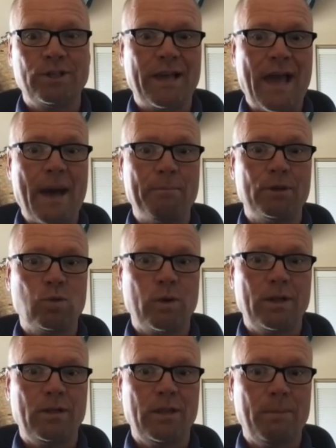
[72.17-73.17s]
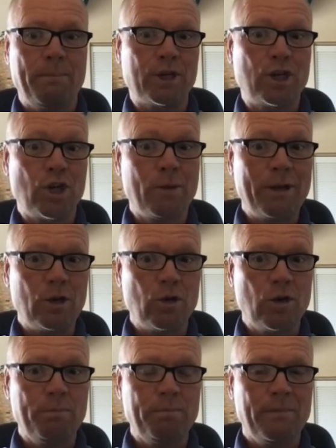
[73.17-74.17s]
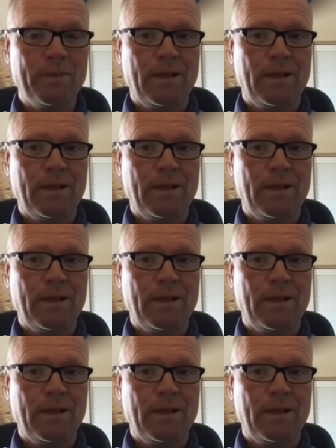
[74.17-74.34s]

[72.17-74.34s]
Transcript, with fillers: the gap between the procurement group